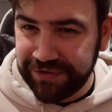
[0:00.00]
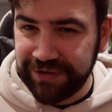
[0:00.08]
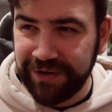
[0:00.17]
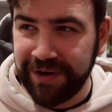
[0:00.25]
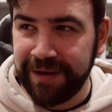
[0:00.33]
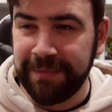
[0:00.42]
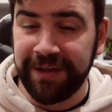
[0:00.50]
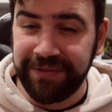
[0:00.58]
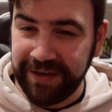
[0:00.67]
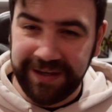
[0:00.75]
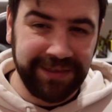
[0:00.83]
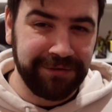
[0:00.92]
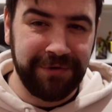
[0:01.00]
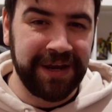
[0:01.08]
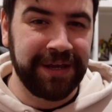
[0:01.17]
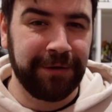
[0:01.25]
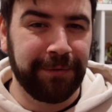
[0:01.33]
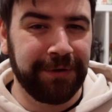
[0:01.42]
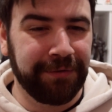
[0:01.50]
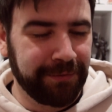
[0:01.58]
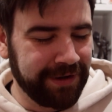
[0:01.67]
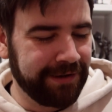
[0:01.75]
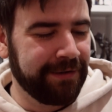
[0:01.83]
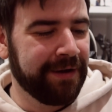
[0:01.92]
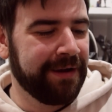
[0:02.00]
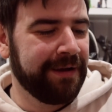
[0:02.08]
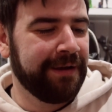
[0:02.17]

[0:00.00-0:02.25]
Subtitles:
Time. I think in the regular one as well.